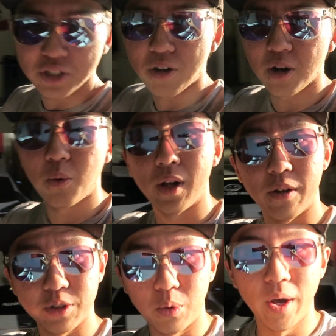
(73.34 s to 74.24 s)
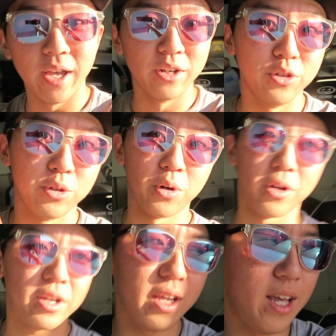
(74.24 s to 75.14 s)
this car while I was away in New
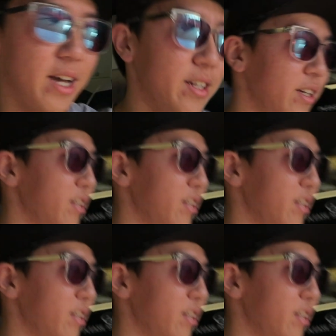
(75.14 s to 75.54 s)
York, and